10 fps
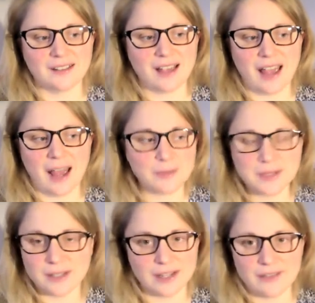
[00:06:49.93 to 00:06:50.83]

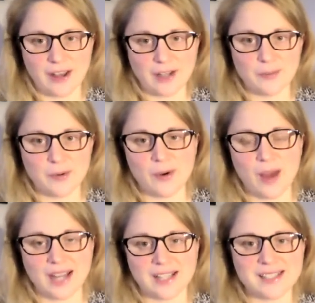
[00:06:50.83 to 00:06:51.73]
absolutely invaluable,
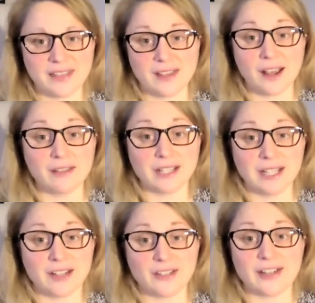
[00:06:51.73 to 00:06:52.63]
and it's something I really
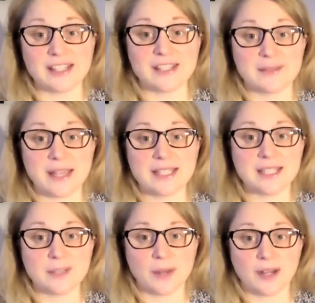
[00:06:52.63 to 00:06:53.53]

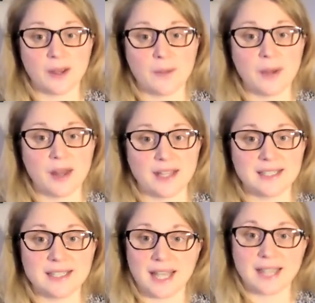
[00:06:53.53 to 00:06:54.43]
underestimated when I applied
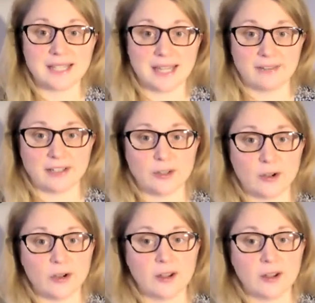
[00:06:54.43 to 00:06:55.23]
to get a hearing dog.